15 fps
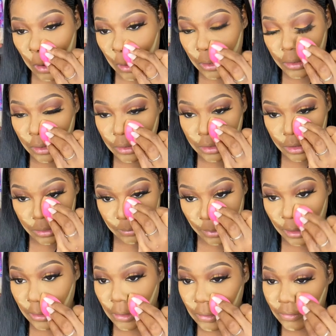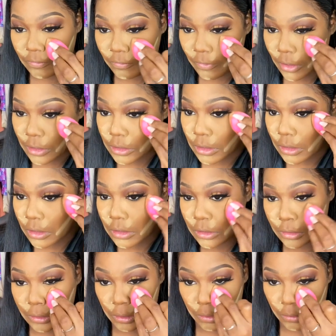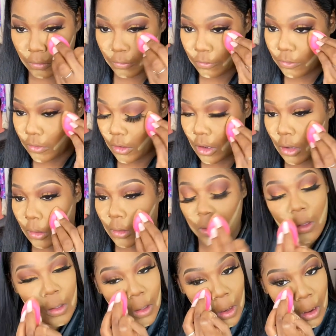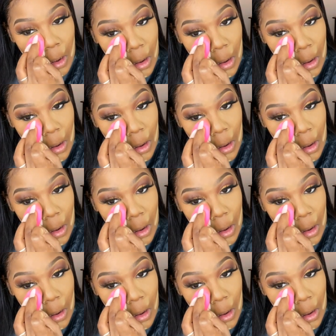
Cause it just make your face look so flawless